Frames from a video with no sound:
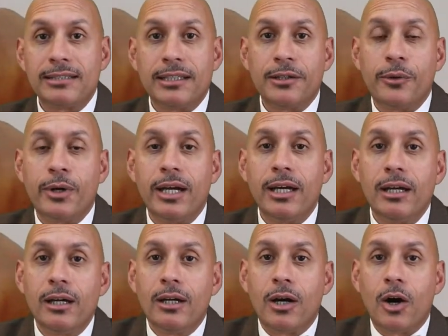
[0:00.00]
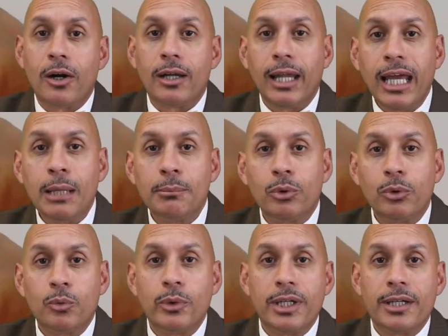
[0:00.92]
anyway are labeled
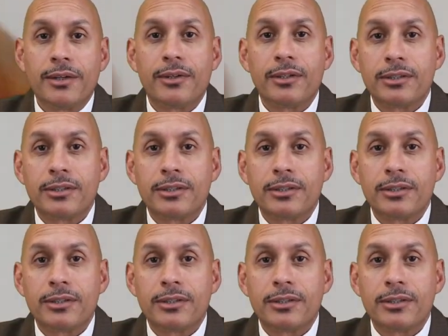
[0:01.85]
with